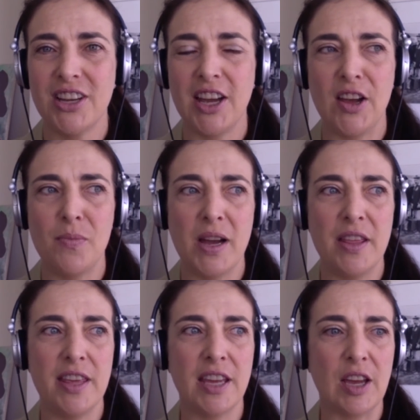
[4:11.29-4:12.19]
Um, I
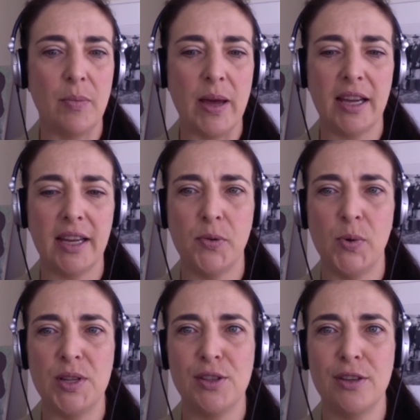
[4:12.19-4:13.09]
think Quebec
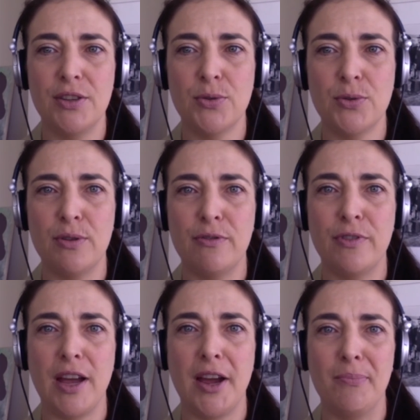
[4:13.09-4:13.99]
was the sort of
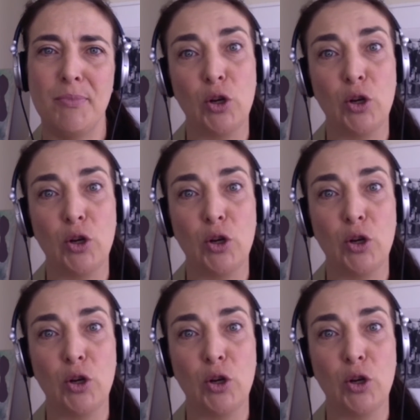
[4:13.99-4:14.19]
um,